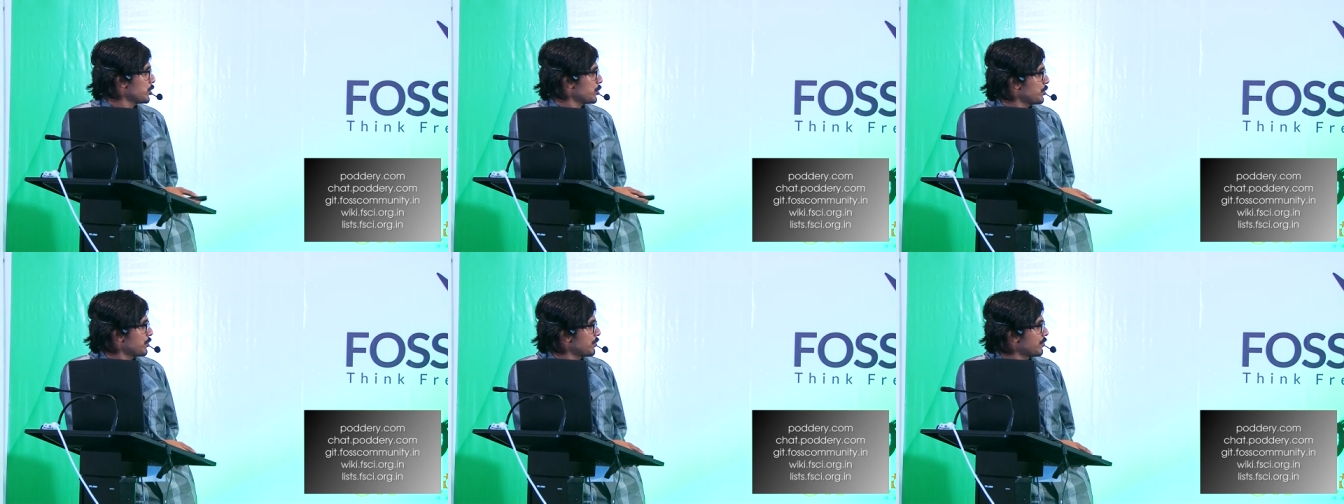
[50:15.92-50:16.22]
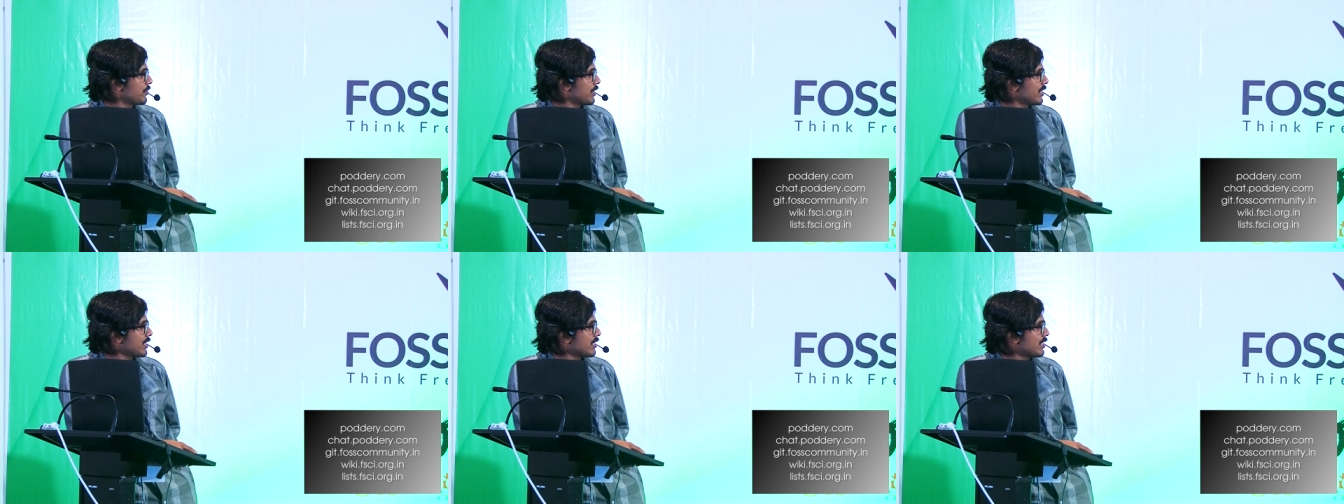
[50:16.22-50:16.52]
to
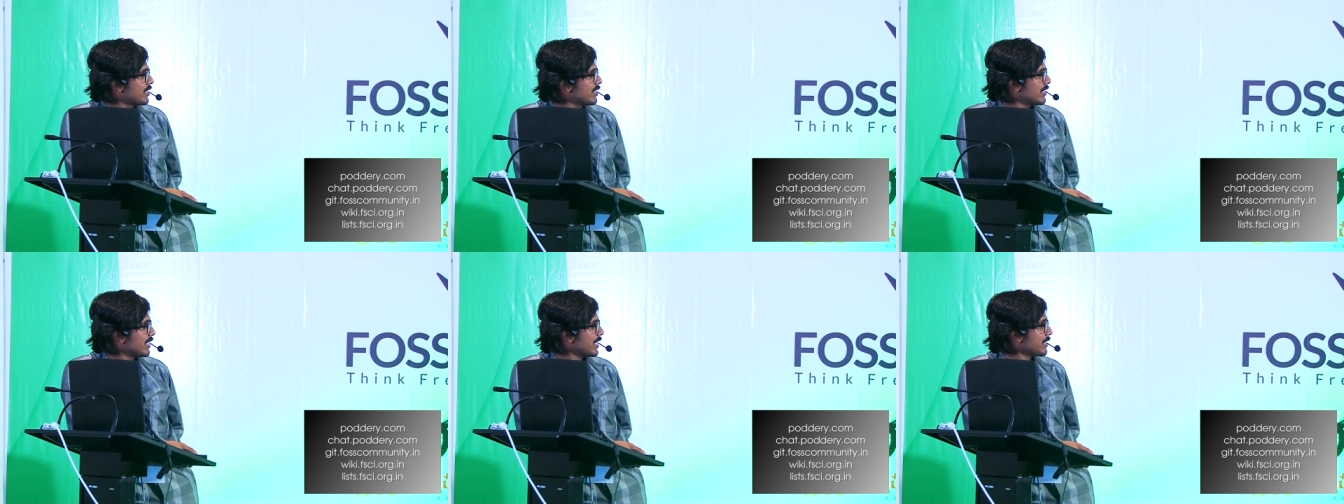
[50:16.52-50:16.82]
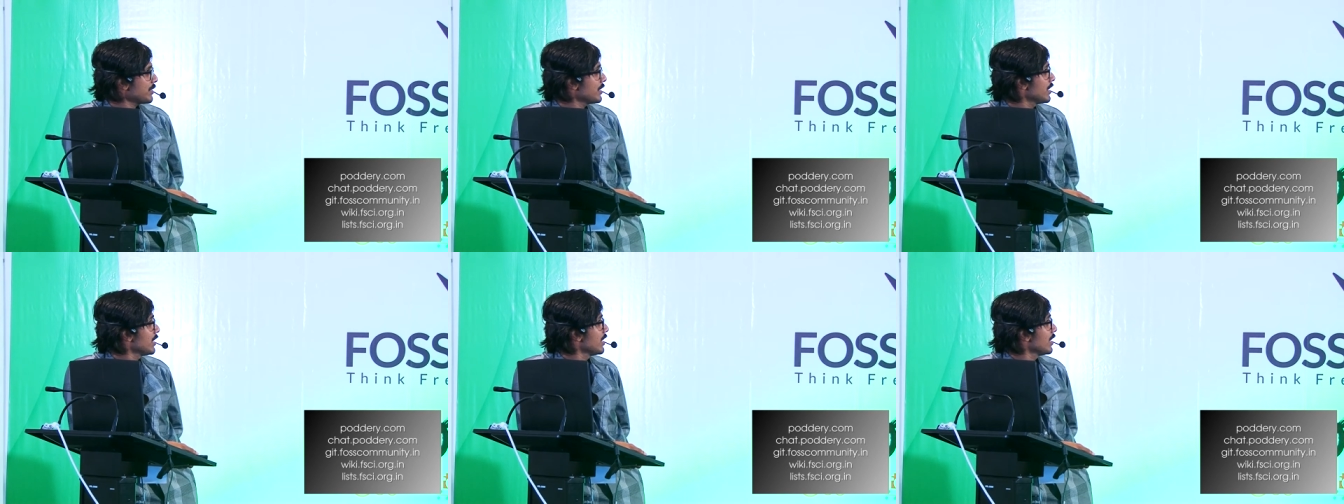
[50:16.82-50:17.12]
finish this
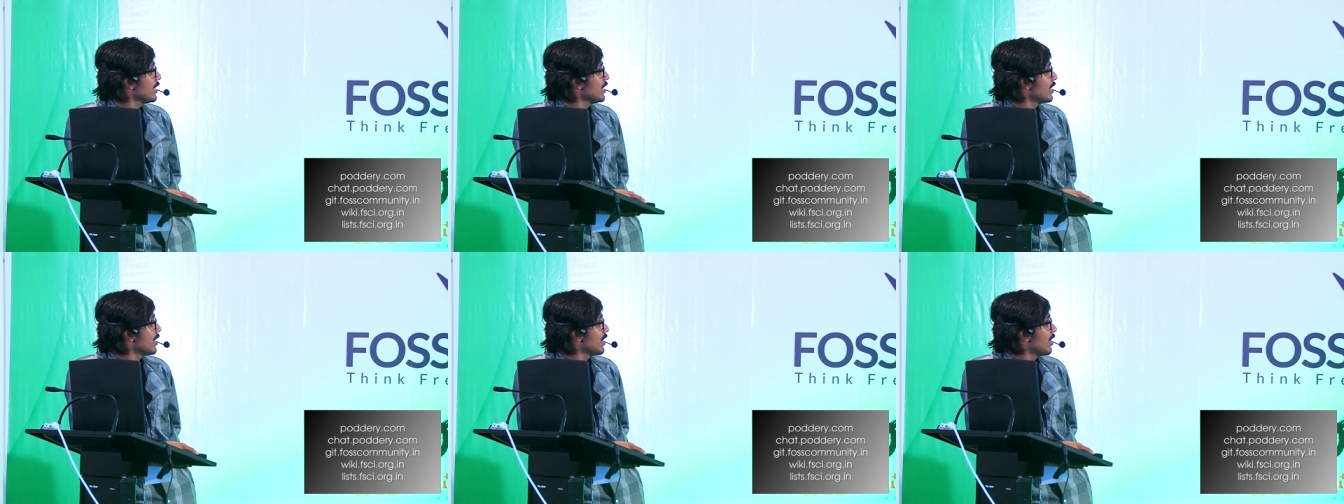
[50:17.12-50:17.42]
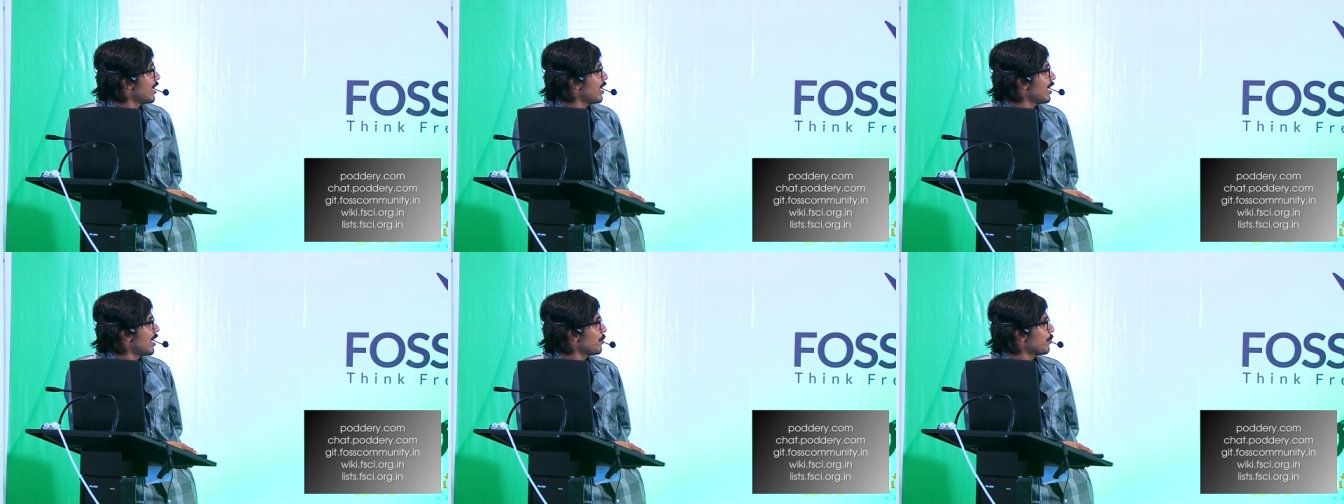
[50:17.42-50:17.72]
chat.
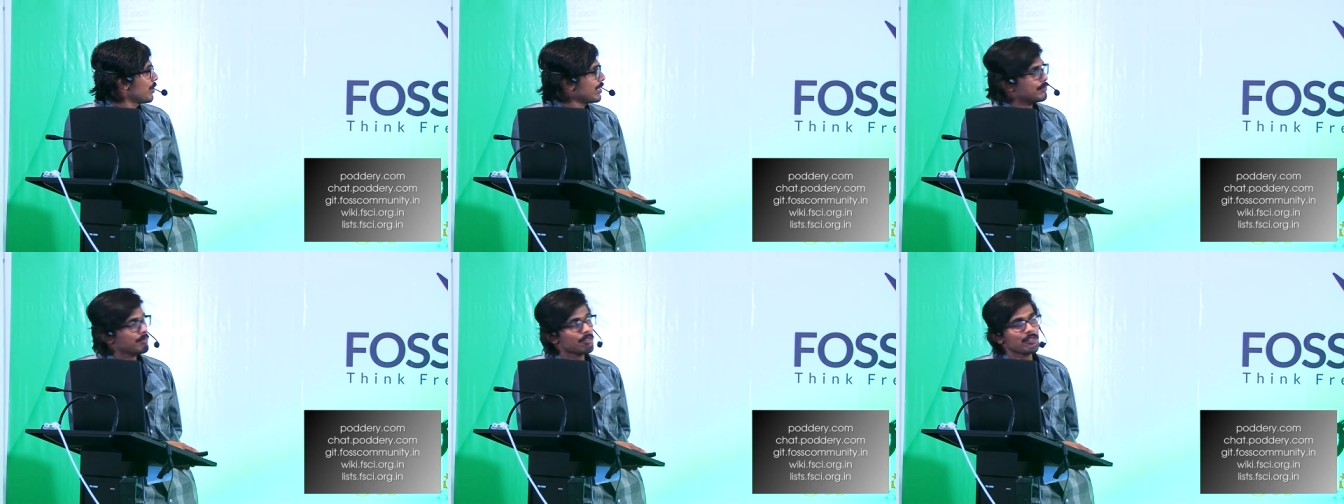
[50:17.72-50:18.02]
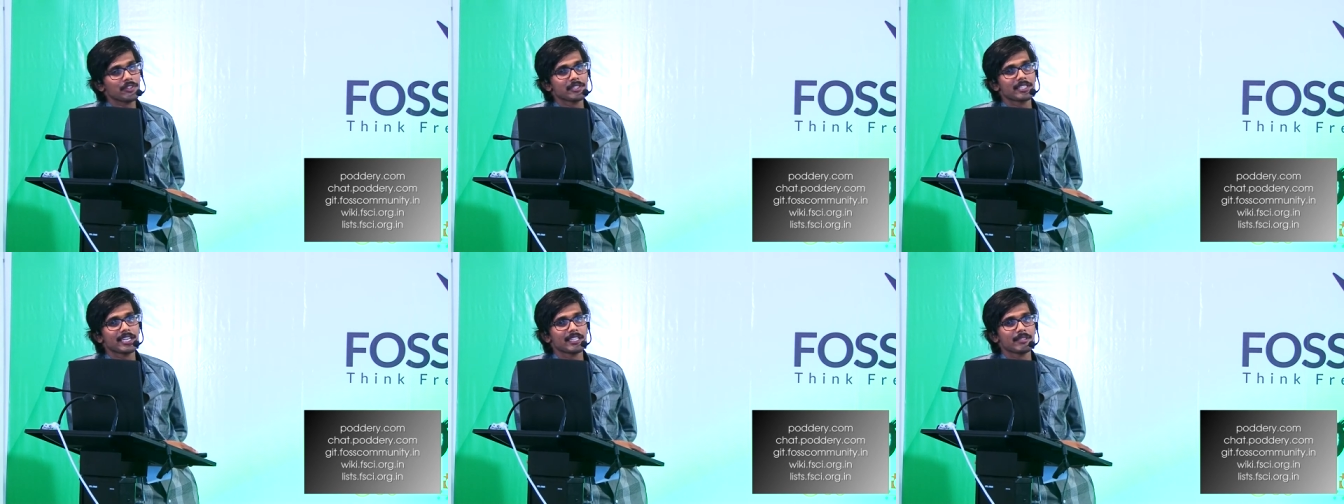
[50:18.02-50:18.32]
Uh, but
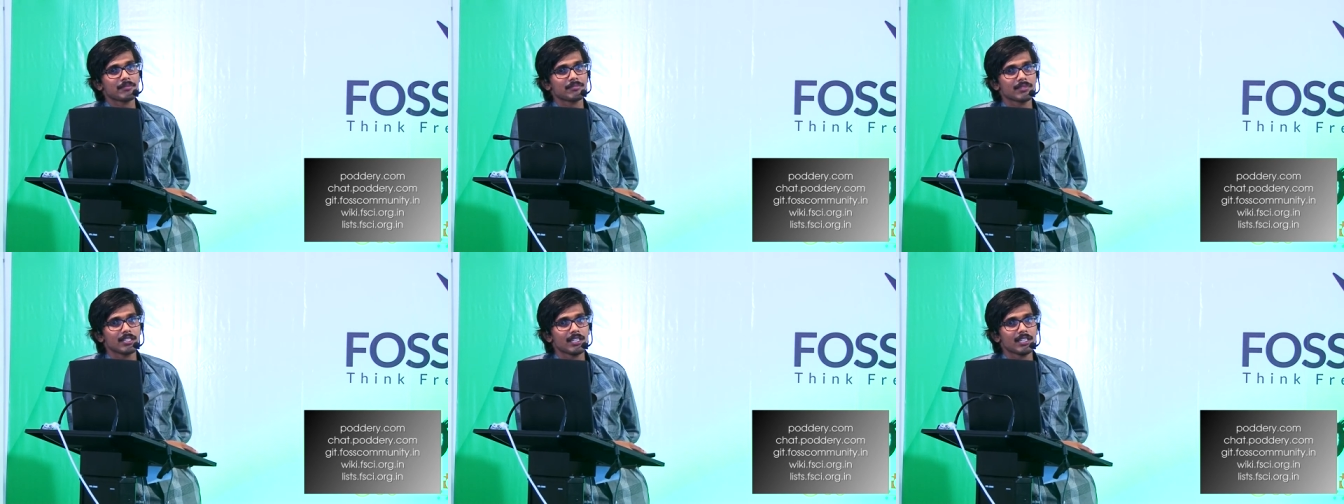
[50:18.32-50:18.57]
before that,